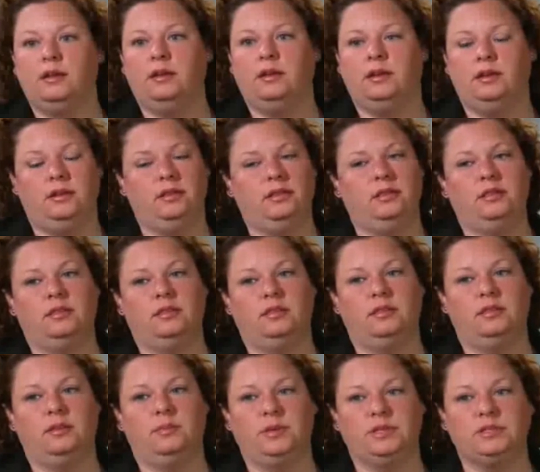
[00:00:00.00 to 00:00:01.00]

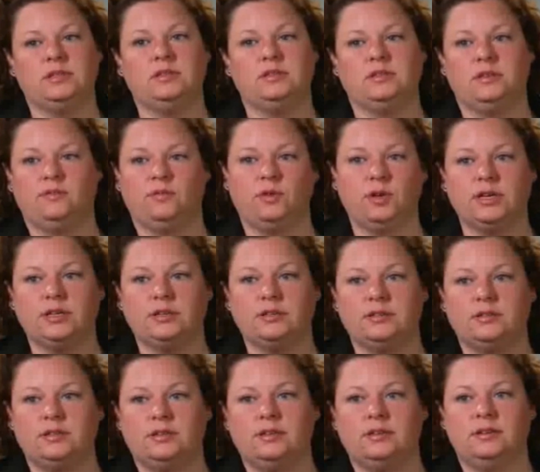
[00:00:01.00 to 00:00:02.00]
in the business of
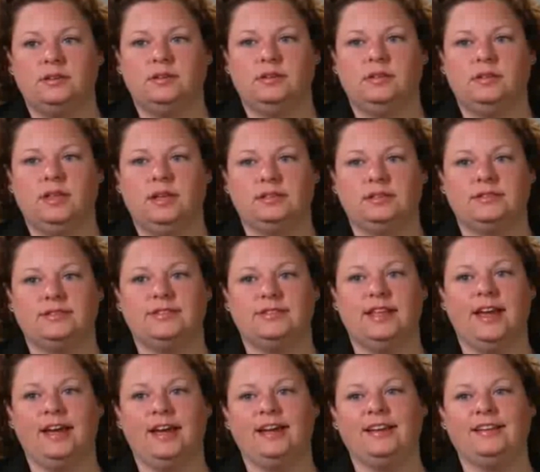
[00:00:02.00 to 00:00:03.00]
risk. That's
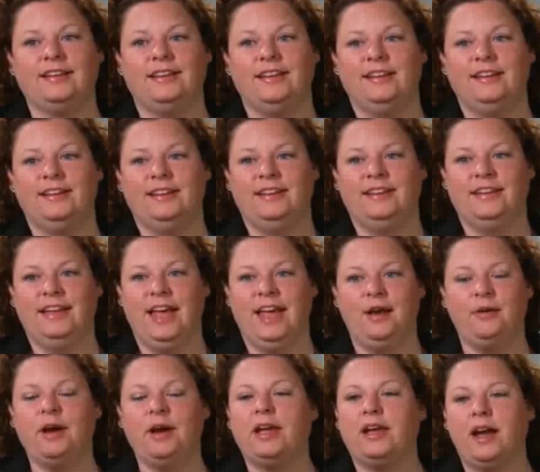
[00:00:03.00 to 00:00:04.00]
not
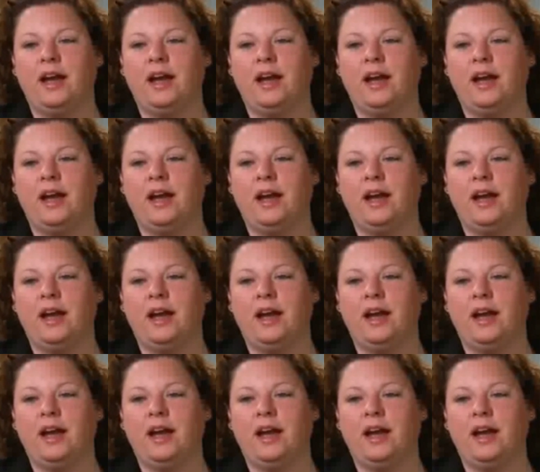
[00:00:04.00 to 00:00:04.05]
how I